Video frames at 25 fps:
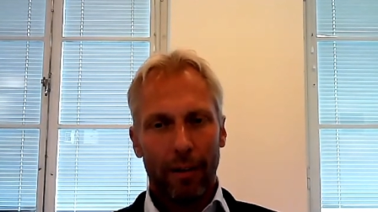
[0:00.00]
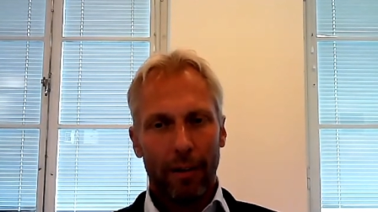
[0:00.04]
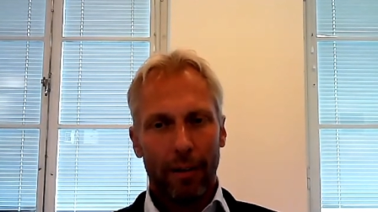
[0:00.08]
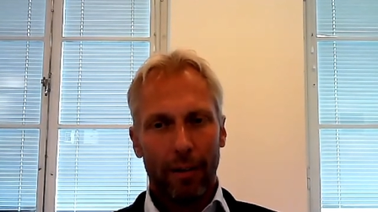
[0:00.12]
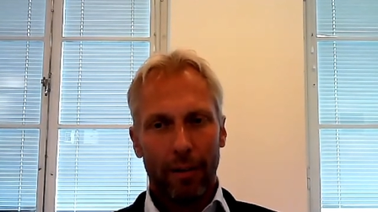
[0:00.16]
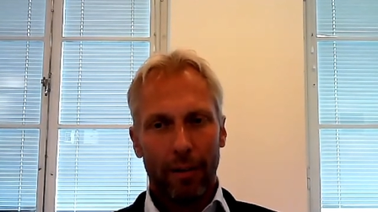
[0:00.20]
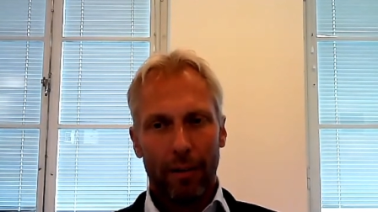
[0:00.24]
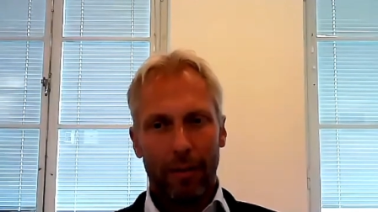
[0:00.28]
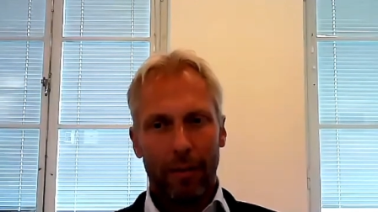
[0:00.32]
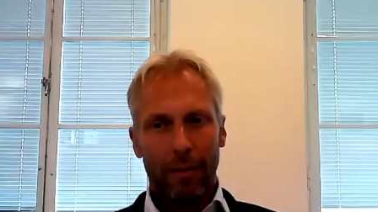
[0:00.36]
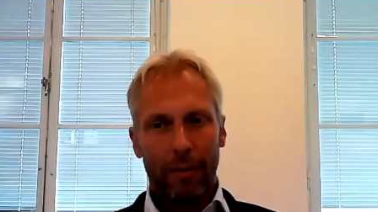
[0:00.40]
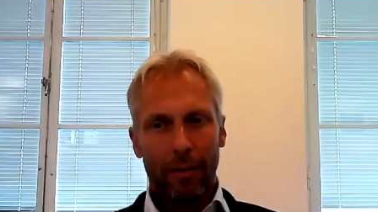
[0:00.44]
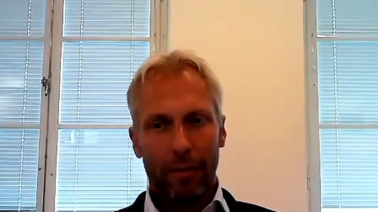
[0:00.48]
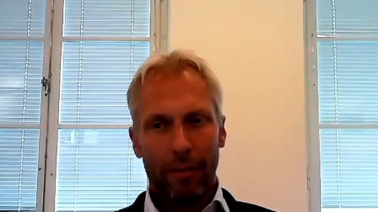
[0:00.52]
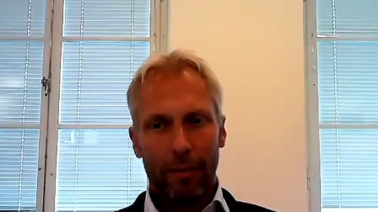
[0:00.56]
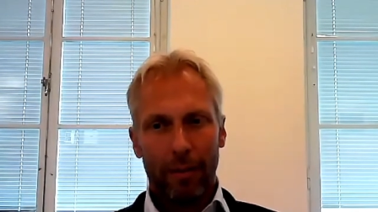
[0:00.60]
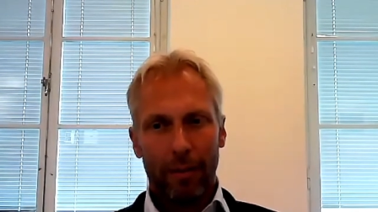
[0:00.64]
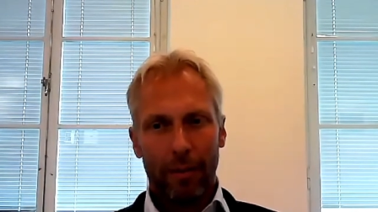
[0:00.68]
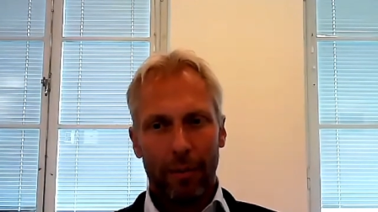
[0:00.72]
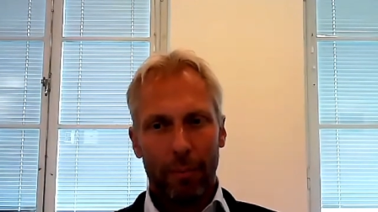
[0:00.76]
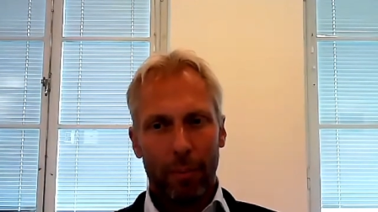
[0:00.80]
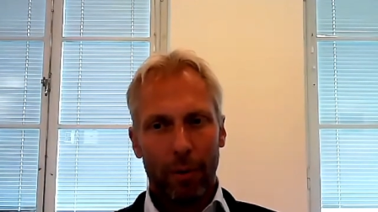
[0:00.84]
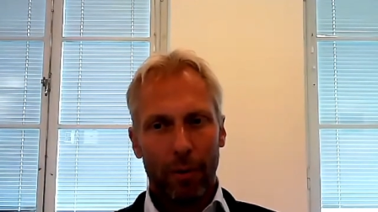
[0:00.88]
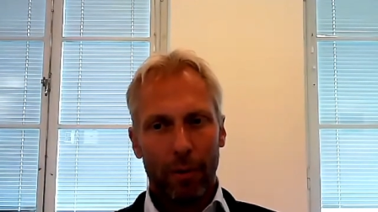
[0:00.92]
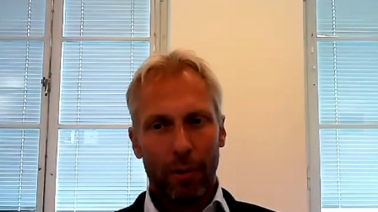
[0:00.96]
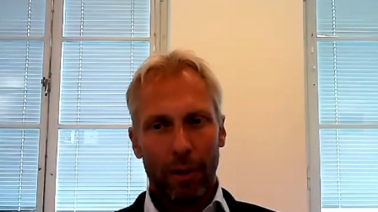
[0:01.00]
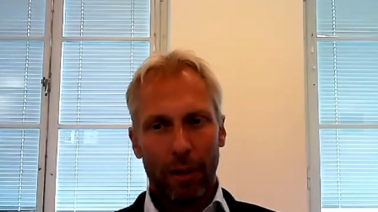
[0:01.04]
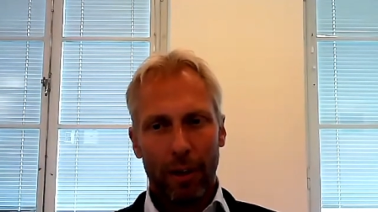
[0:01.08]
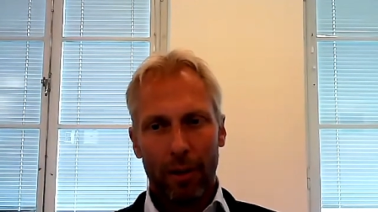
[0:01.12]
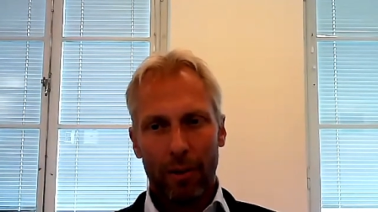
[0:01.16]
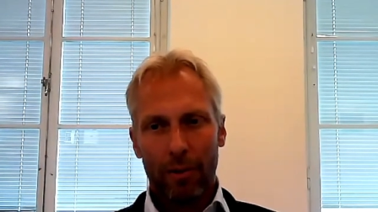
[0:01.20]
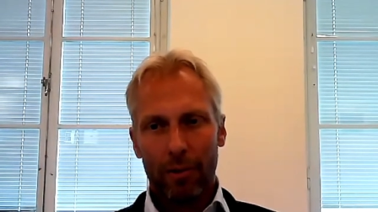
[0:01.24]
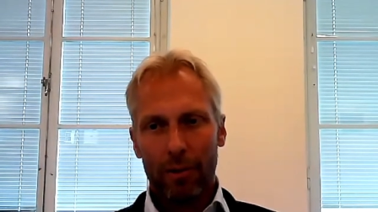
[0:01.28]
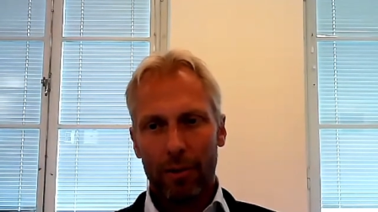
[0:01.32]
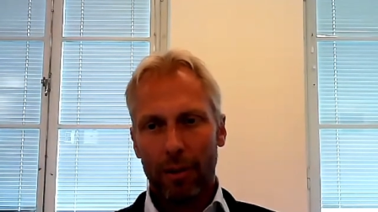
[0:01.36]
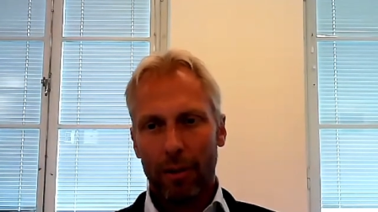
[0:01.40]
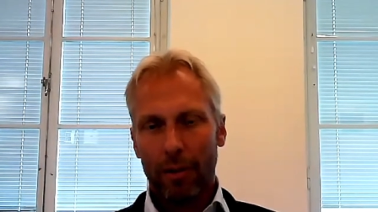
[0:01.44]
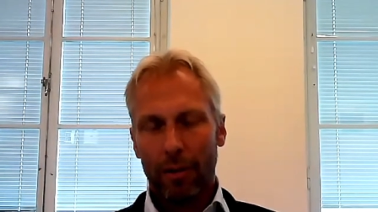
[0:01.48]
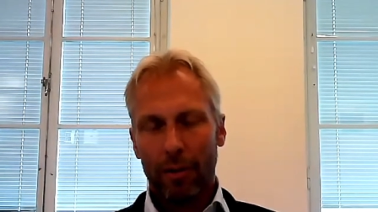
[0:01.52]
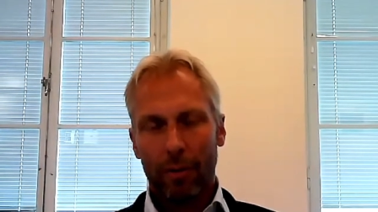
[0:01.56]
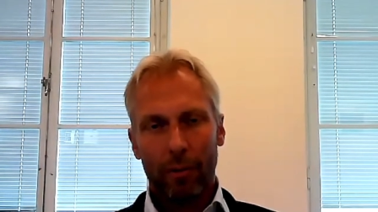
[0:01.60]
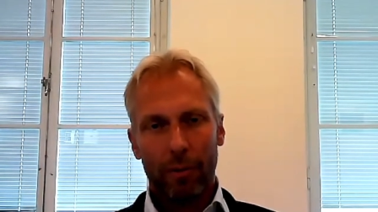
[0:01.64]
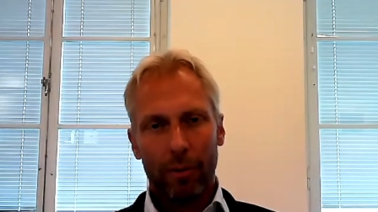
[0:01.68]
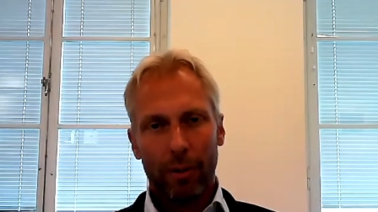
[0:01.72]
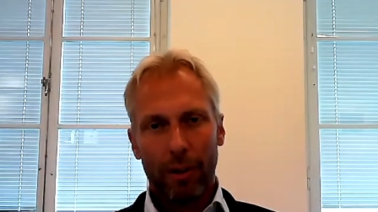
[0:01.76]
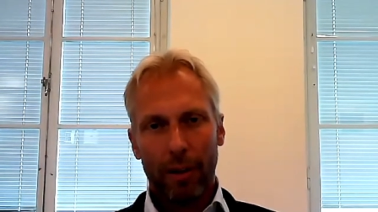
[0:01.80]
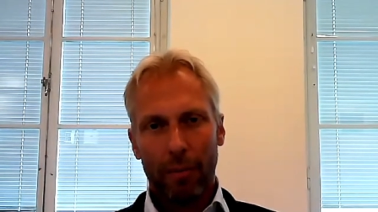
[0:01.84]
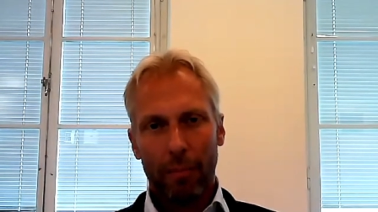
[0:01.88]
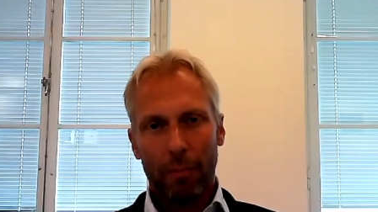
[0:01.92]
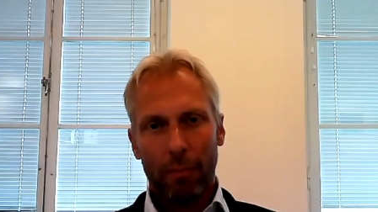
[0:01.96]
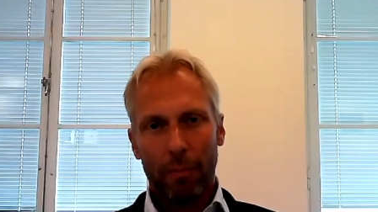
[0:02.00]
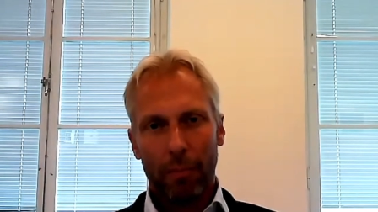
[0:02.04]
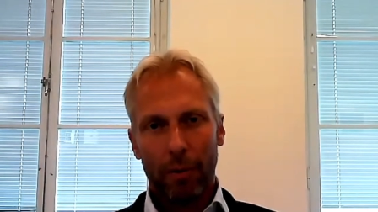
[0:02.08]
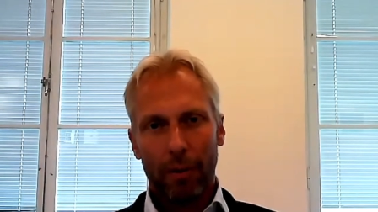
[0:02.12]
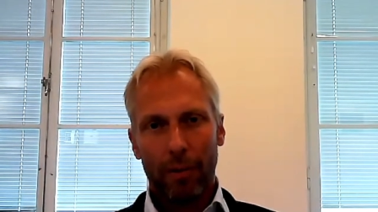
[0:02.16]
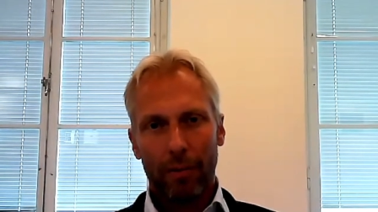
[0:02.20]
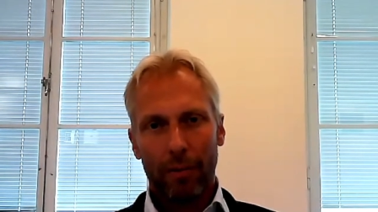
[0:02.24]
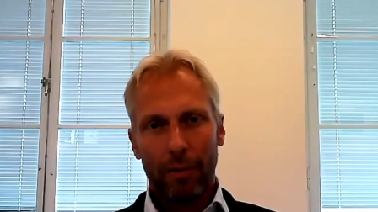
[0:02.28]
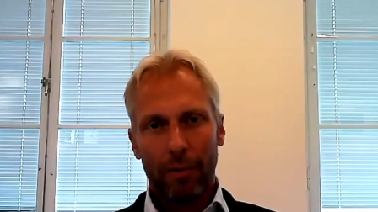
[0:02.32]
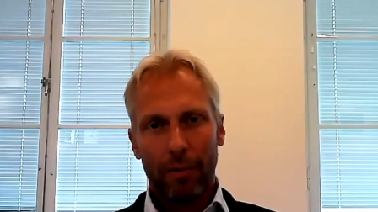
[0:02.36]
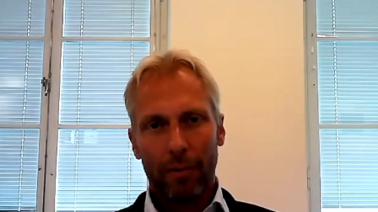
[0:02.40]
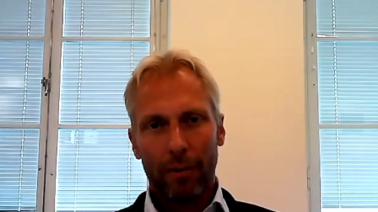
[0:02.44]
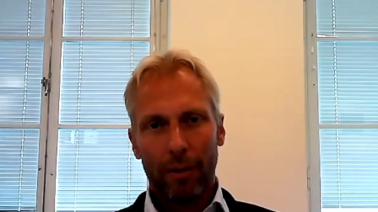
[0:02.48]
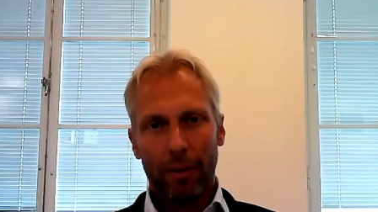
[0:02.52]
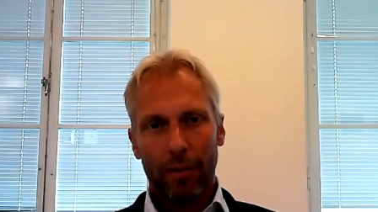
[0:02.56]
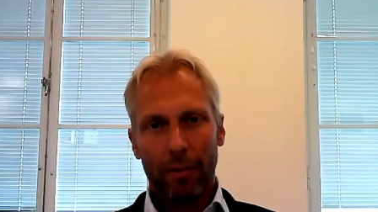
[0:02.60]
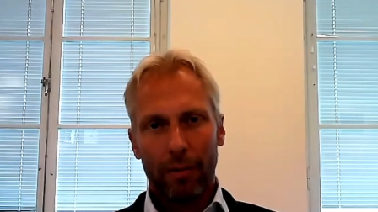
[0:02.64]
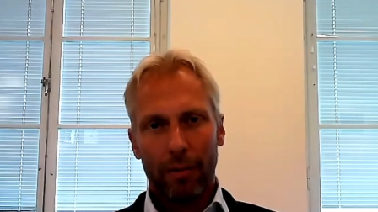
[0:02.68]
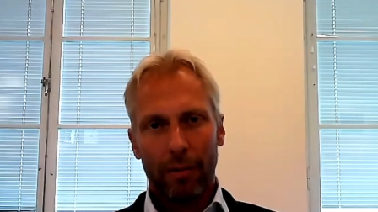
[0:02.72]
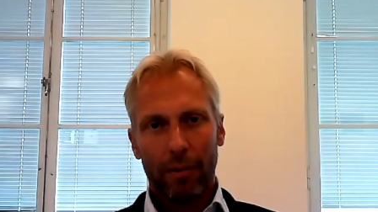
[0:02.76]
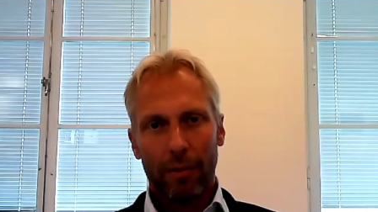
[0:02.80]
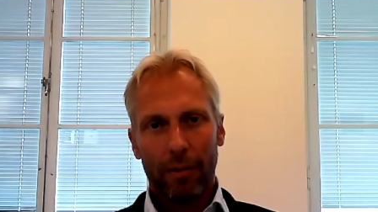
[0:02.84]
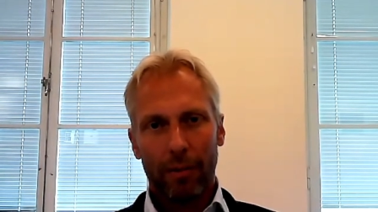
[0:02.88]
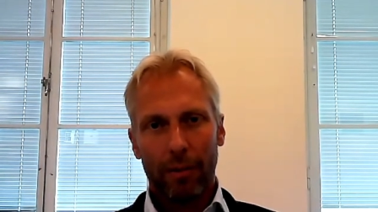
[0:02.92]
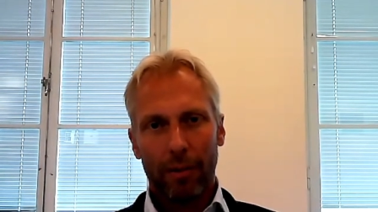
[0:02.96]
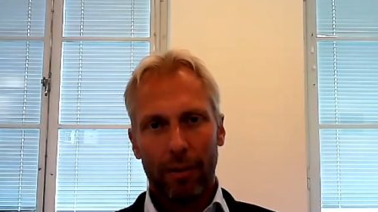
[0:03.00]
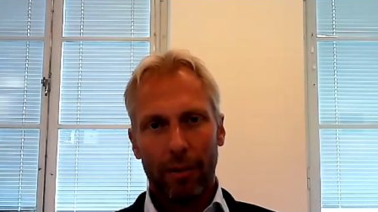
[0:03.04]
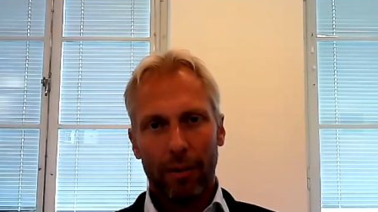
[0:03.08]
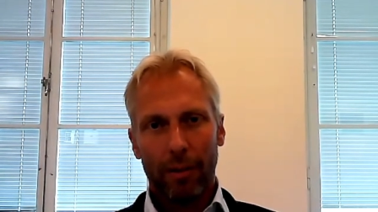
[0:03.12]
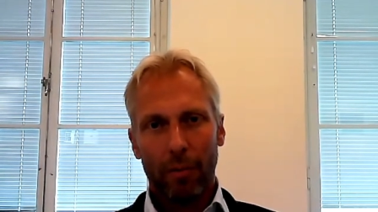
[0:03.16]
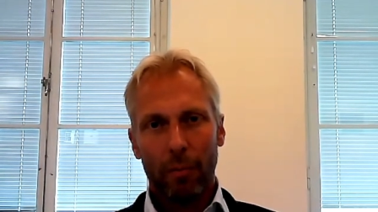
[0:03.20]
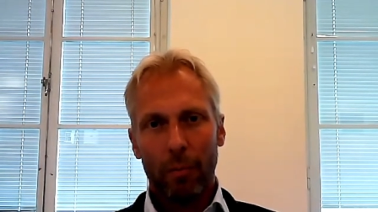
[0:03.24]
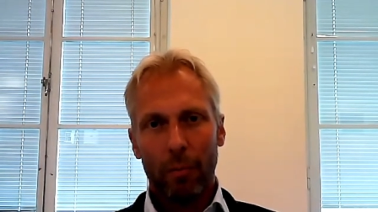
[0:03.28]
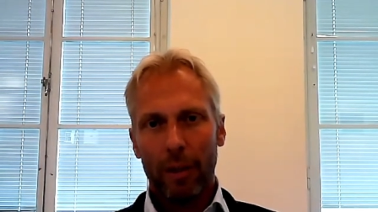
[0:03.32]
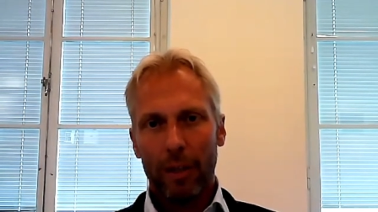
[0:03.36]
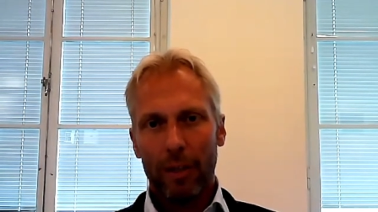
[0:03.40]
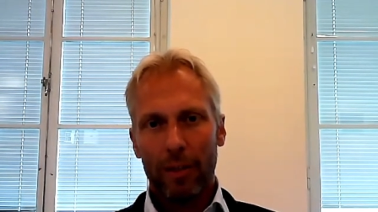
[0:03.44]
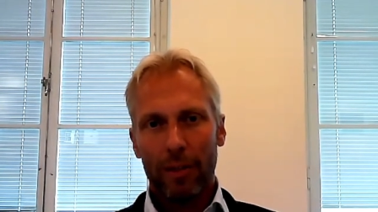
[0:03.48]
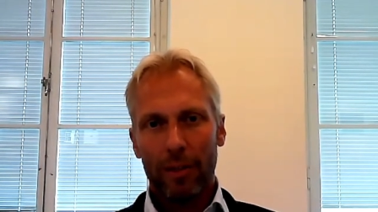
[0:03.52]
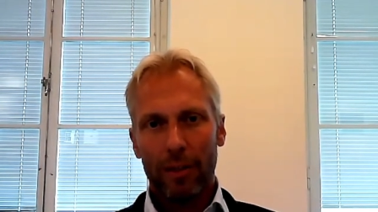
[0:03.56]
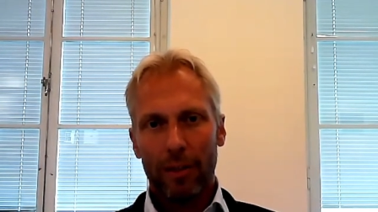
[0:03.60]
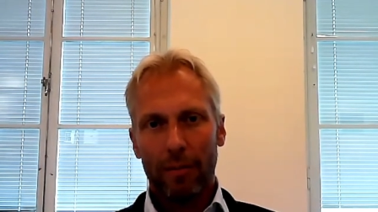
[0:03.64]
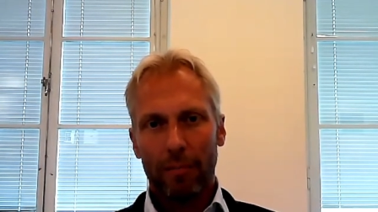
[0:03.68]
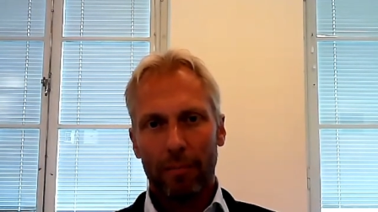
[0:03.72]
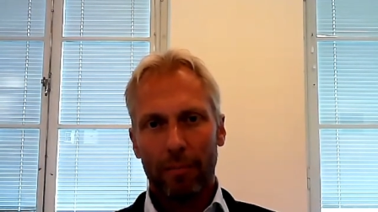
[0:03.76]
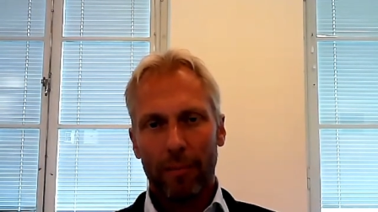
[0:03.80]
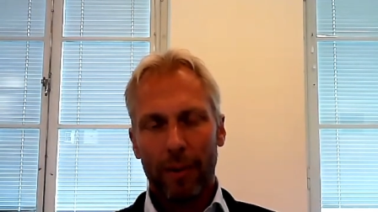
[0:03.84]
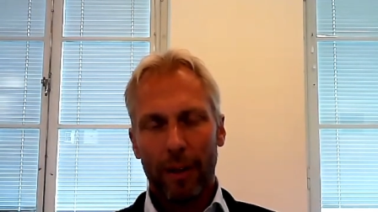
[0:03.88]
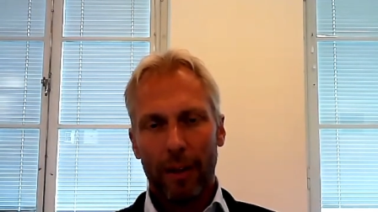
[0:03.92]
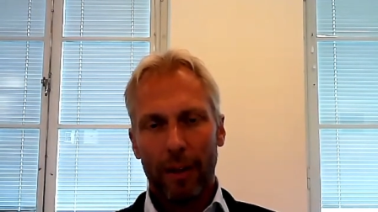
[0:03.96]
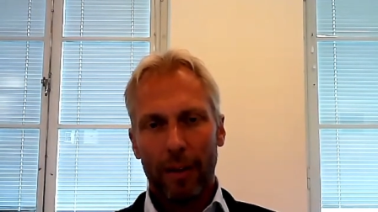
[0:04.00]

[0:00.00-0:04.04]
Mm. The potential in those companies is just uh, amazing.